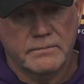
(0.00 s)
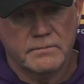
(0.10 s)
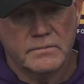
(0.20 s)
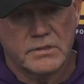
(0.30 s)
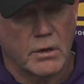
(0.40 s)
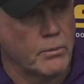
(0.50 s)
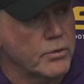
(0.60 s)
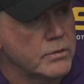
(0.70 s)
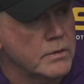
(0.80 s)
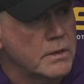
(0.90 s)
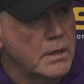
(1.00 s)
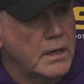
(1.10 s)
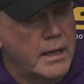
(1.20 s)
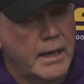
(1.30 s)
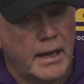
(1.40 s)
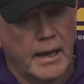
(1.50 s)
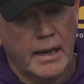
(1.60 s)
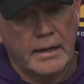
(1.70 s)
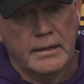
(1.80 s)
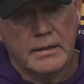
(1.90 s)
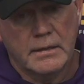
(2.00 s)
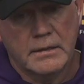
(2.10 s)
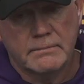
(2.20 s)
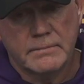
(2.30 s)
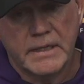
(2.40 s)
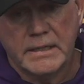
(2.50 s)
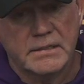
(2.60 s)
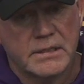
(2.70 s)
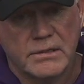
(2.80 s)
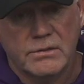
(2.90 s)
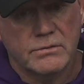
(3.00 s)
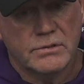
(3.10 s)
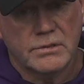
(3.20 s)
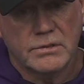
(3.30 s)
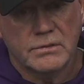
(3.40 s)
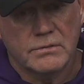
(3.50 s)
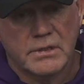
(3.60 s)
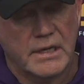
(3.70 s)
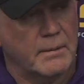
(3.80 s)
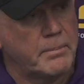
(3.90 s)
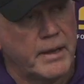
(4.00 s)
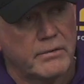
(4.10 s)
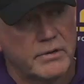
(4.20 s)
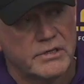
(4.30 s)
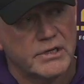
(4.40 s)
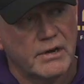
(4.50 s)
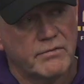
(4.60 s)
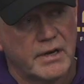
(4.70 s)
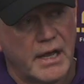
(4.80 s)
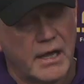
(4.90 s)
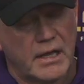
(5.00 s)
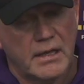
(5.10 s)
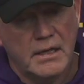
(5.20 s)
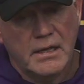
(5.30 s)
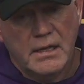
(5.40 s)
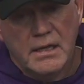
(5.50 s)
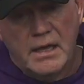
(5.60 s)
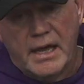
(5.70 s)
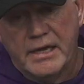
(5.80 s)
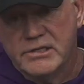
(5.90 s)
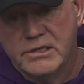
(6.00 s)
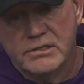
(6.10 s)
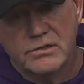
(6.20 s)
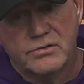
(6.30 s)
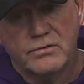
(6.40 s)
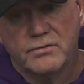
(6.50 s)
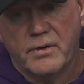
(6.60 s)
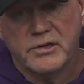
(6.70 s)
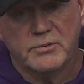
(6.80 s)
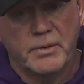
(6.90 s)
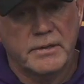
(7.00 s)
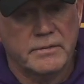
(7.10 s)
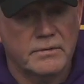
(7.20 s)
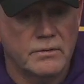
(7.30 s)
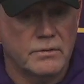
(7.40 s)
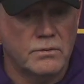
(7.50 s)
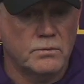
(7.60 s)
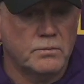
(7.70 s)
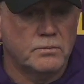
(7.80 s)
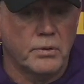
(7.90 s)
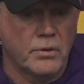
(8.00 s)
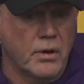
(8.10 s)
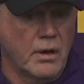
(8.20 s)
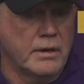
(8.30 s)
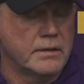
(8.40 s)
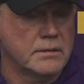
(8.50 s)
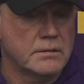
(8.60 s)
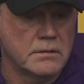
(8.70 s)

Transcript: summer, and he continues to get better each and every day. Ashton's a true freshman who put on